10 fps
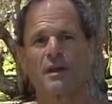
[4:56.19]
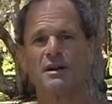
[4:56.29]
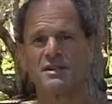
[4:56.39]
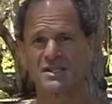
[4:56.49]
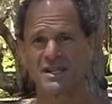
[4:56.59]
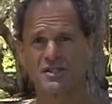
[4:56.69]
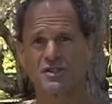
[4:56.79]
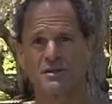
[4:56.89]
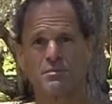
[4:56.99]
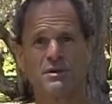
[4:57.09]

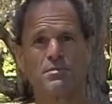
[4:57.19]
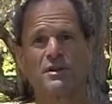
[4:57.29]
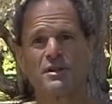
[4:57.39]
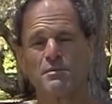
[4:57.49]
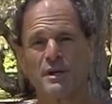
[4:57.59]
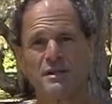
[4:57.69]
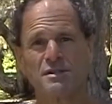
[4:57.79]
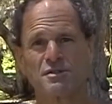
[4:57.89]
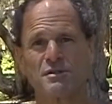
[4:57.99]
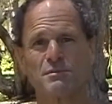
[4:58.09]
Essentially, people on the
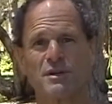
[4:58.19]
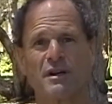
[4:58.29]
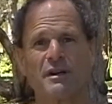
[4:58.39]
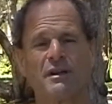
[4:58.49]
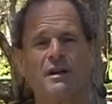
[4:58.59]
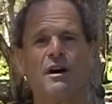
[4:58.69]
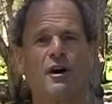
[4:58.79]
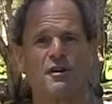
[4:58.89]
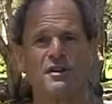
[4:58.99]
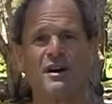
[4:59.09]
mainstream diet
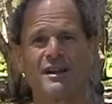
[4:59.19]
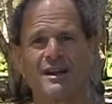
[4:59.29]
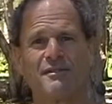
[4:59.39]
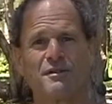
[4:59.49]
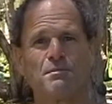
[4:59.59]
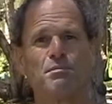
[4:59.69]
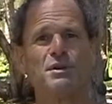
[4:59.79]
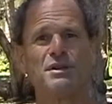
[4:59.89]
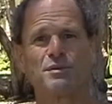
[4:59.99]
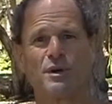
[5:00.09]
are not having
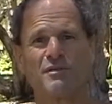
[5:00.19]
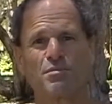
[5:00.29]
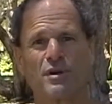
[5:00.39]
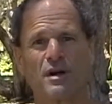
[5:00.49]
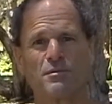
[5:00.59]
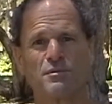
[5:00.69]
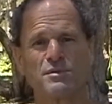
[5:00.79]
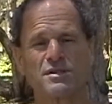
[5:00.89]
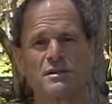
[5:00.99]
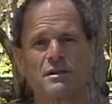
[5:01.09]
B12
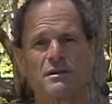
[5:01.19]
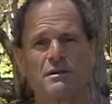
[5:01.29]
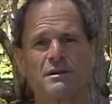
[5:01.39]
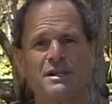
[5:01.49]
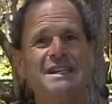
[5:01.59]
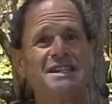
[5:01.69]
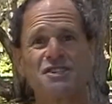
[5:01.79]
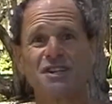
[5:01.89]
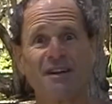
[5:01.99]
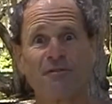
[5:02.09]
problems each
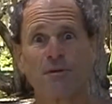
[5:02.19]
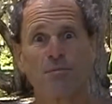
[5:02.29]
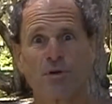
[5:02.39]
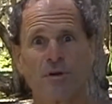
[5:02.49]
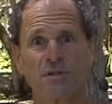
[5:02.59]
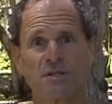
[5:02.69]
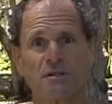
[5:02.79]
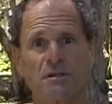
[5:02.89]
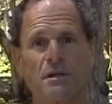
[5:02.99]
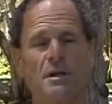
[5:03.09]
and every person
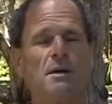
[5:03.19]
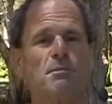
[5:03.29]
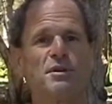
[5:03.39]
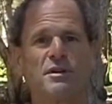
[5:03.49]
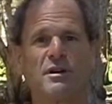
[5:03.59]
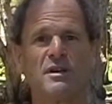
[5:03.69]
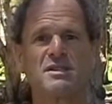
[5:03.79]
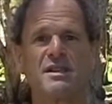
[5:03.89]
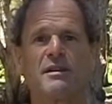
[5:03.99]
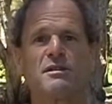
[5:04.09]

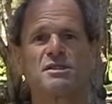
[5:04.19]
because they are